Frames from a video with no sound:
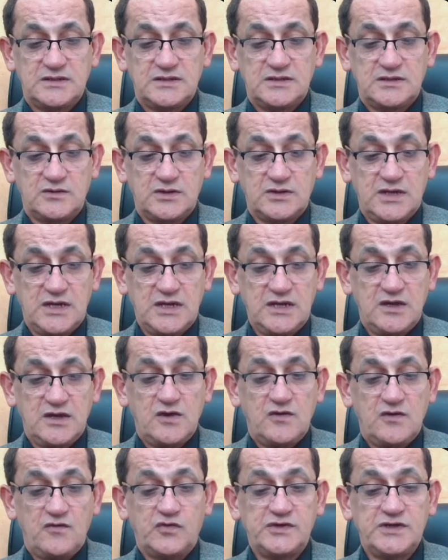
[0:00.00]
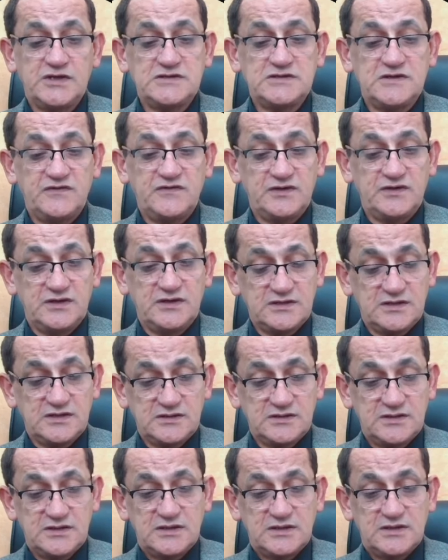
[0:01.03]
Okay, for atrial flutter,
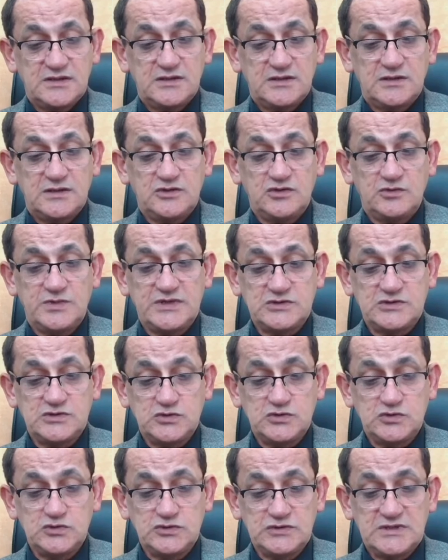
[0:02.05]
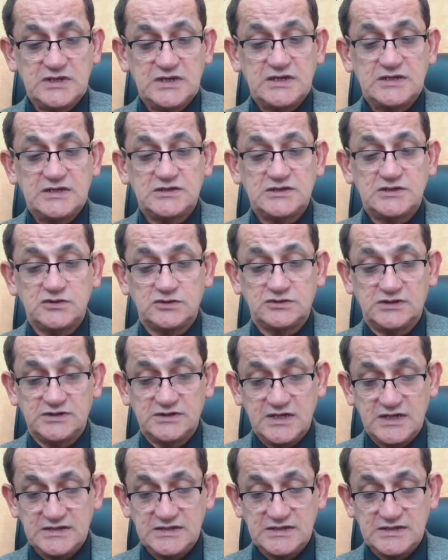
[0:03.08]
you must use synchronized